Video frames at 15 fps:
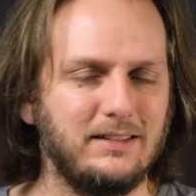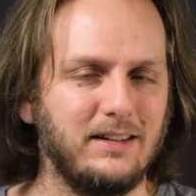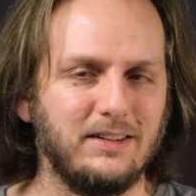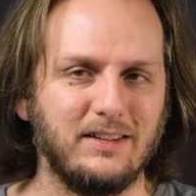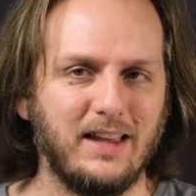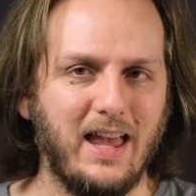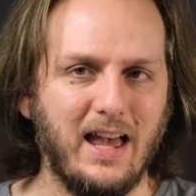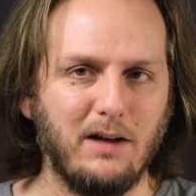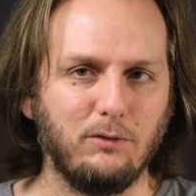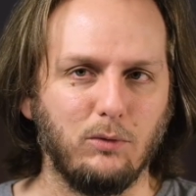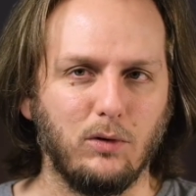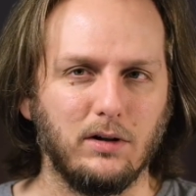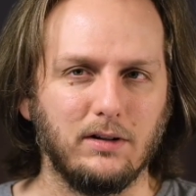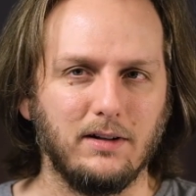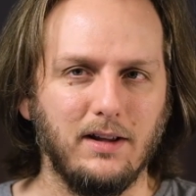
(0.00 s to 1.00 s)
it doesn't have
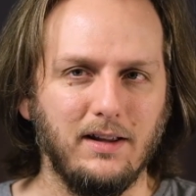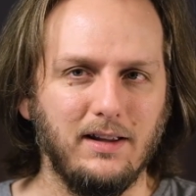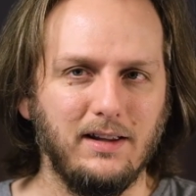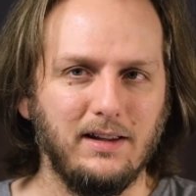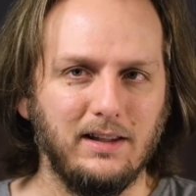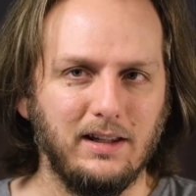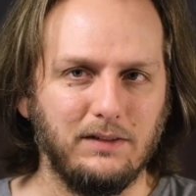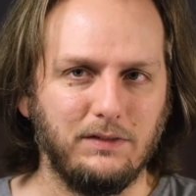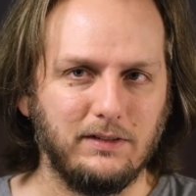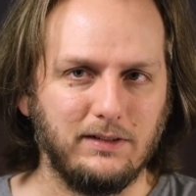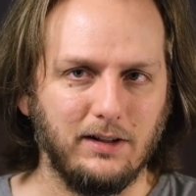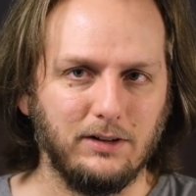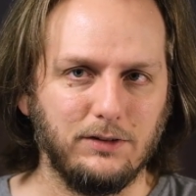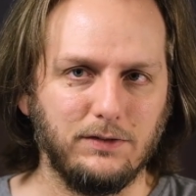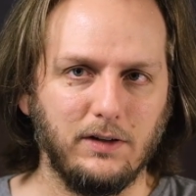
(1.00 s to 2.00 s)
one, if it
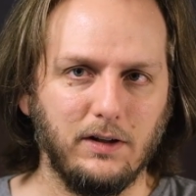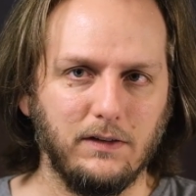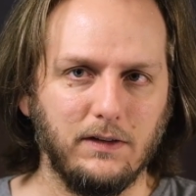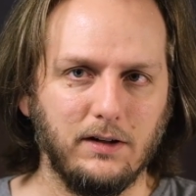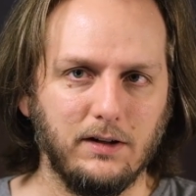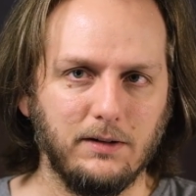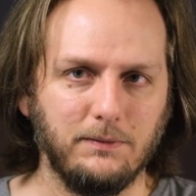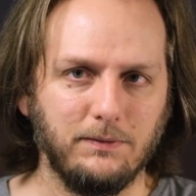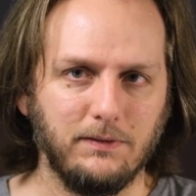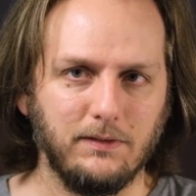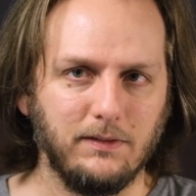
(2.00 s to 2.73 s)
does fail there,